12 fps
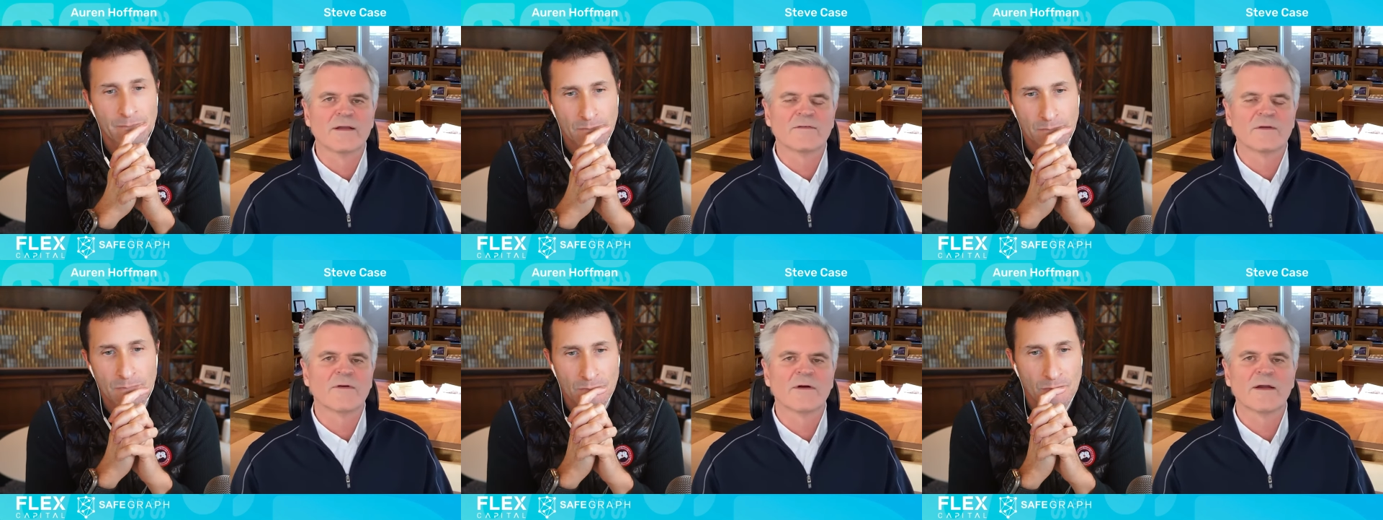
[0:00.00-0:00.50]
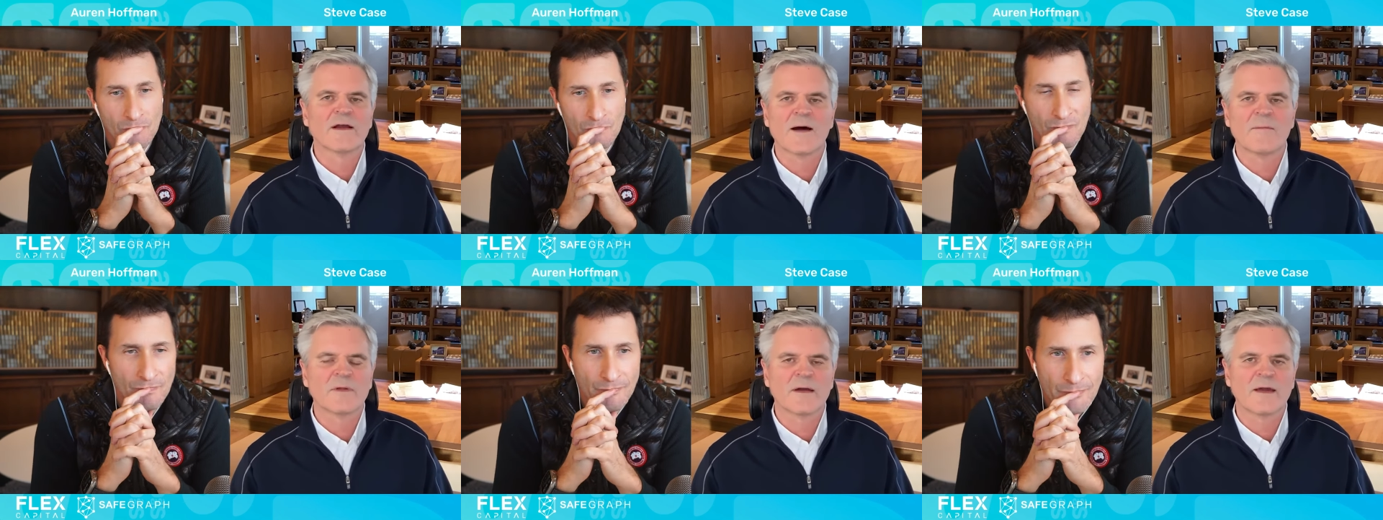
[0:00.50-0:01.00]
Speaker 1: It's a very
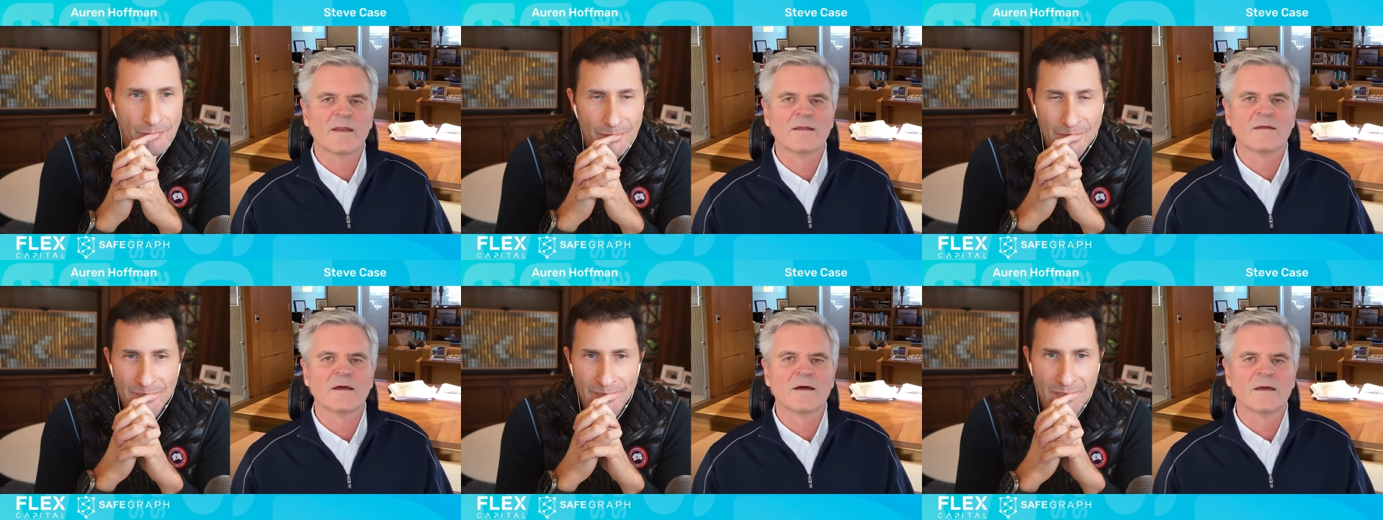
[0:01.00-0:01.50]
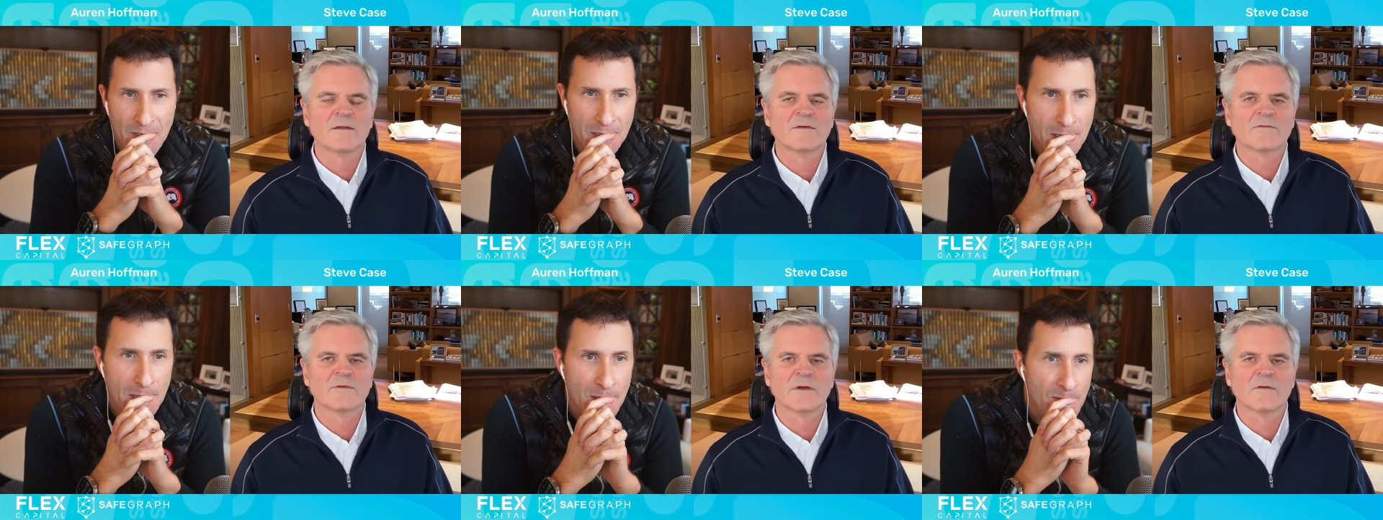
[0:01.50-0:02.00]
complicated uh,
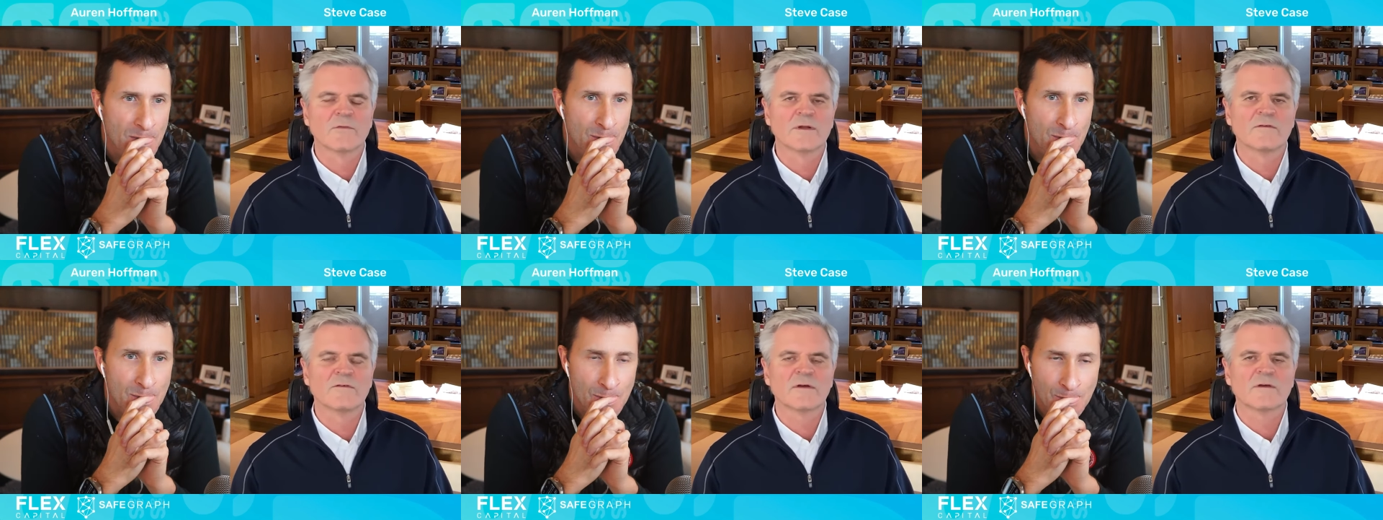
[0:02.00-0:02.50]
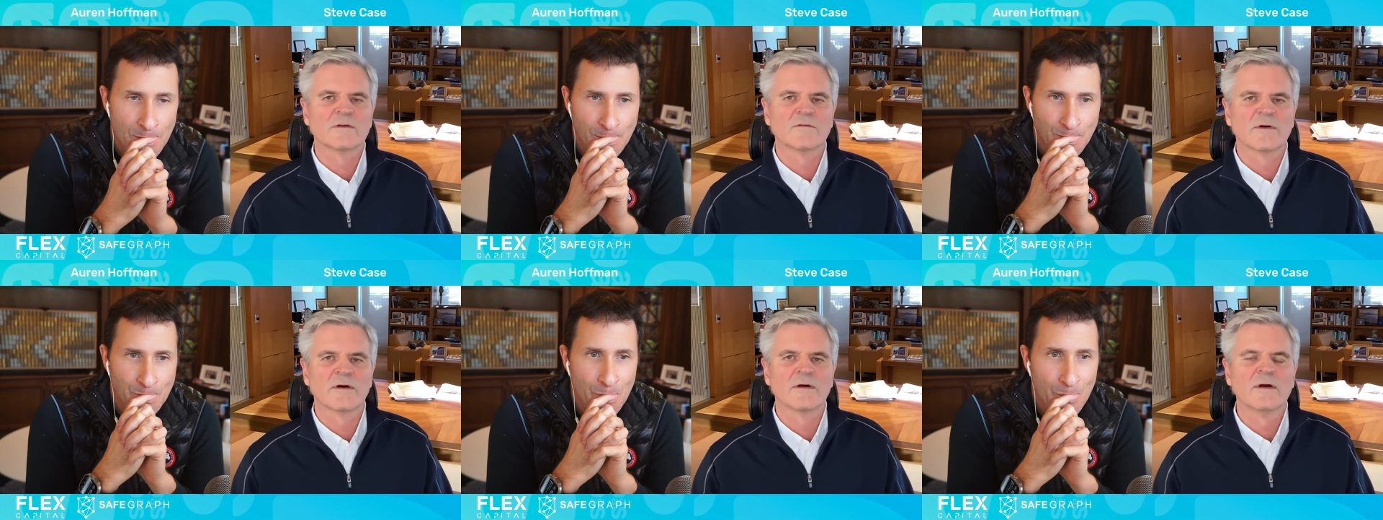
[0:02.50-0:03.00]
industry. It's one sixth of
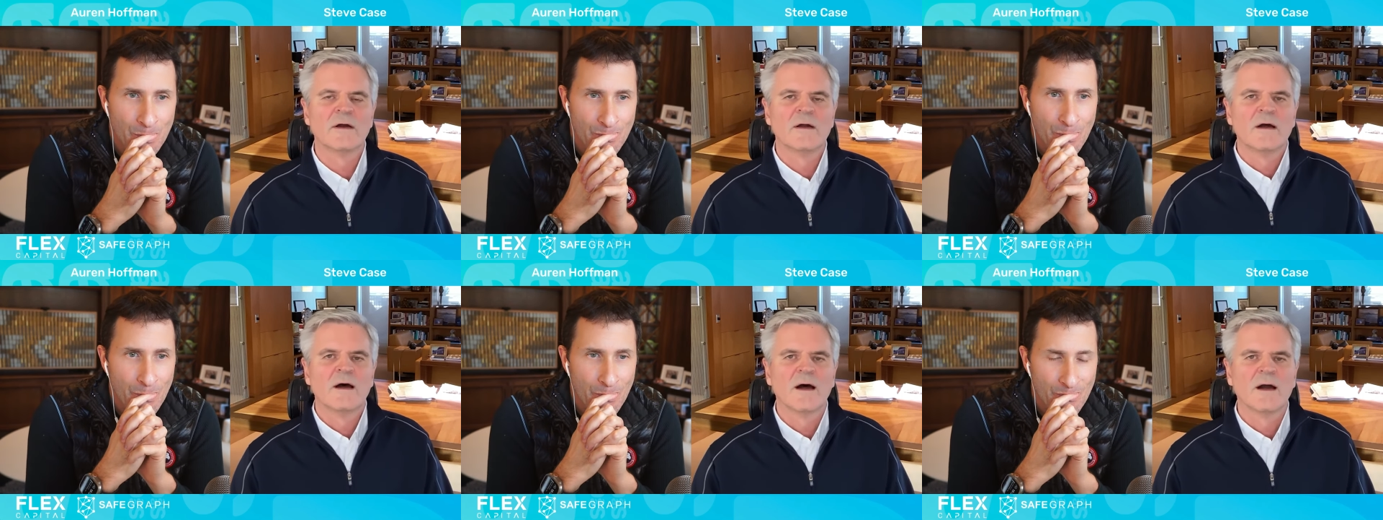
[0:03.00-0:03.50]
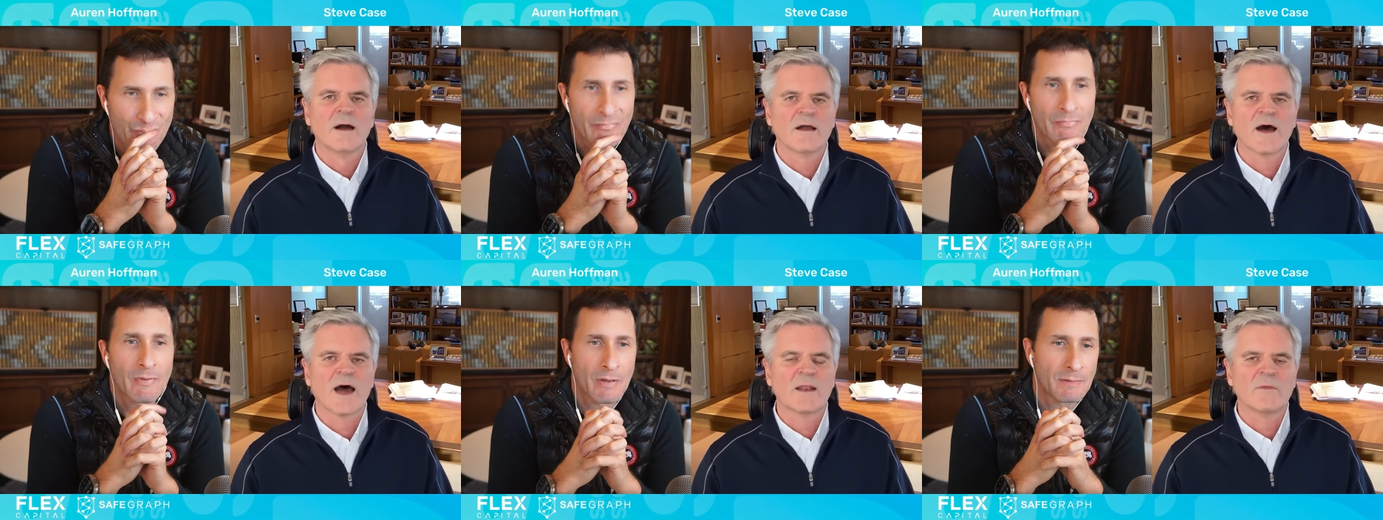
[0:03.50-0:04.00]
our uh,
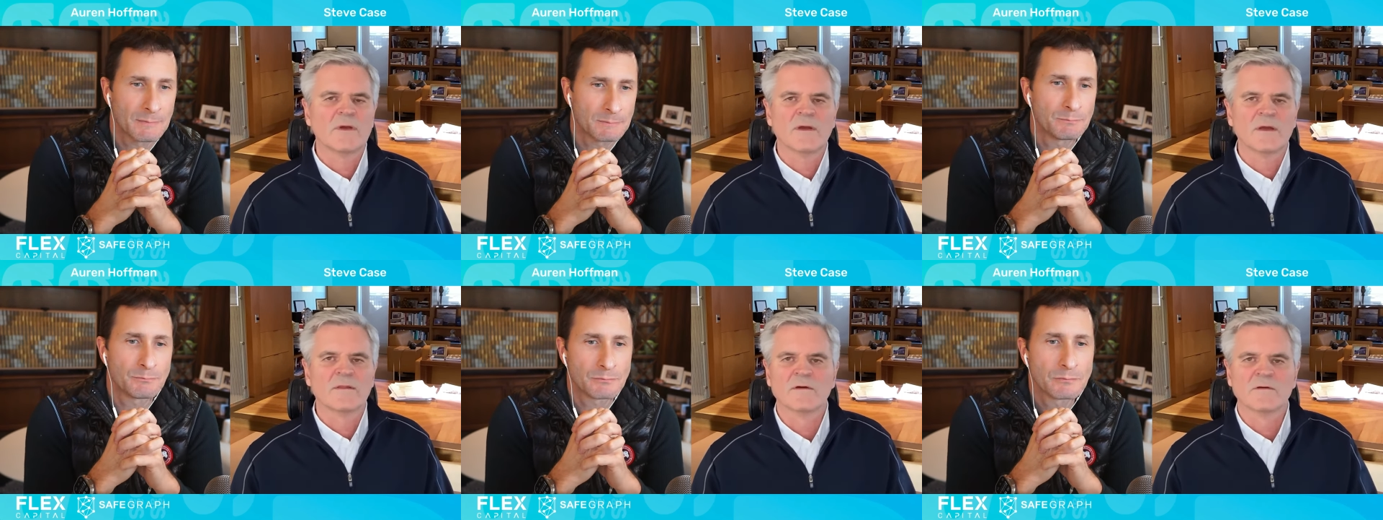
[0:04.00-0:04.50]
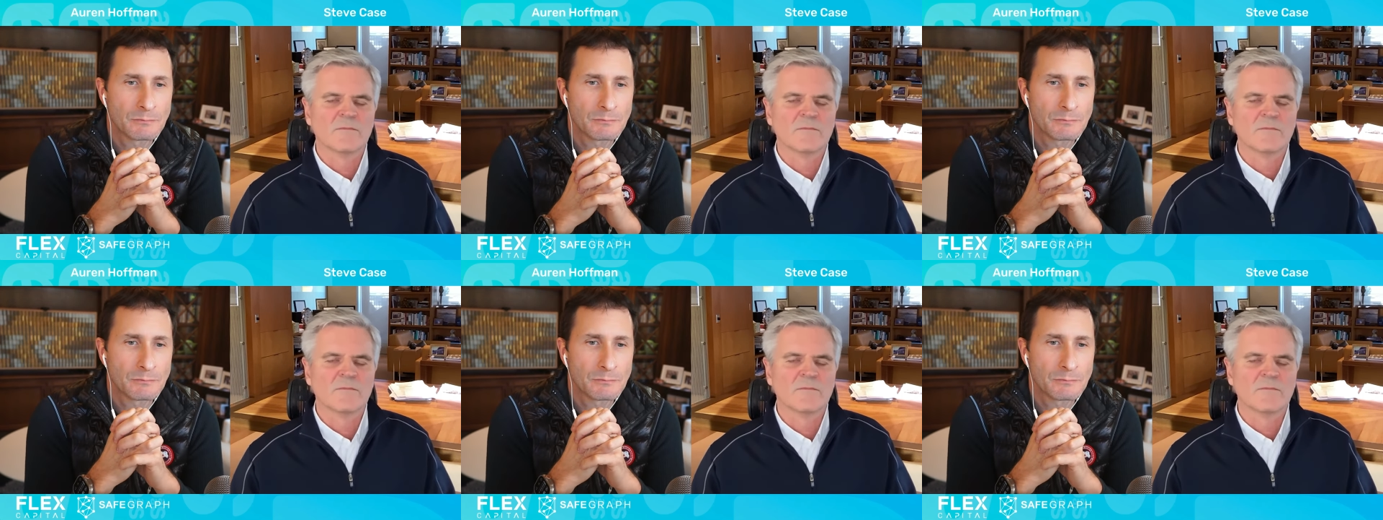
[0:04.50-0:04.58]
economy, and there's